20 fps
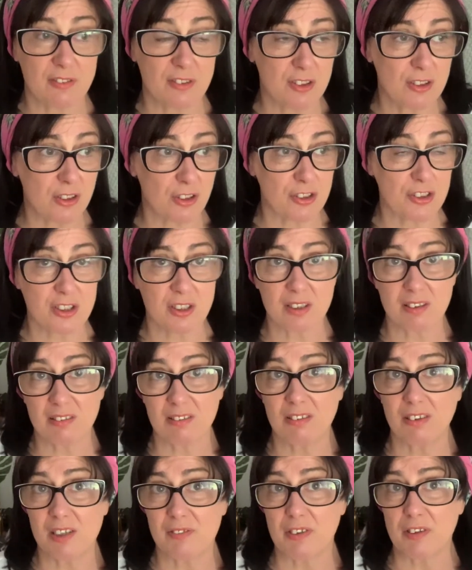Gosh,
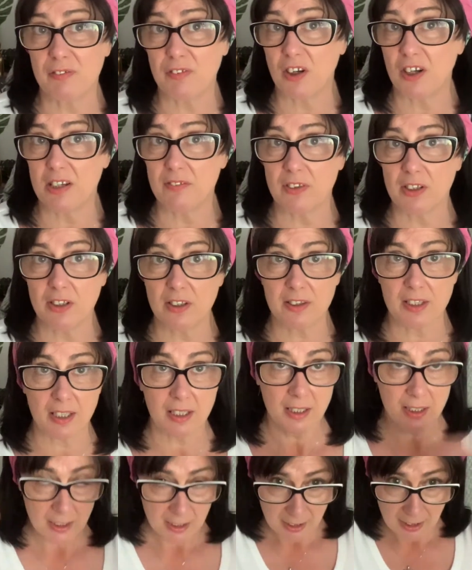not even a £5, nothing
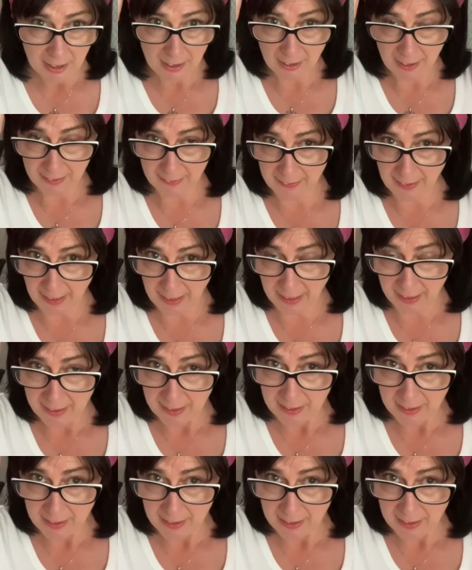like that.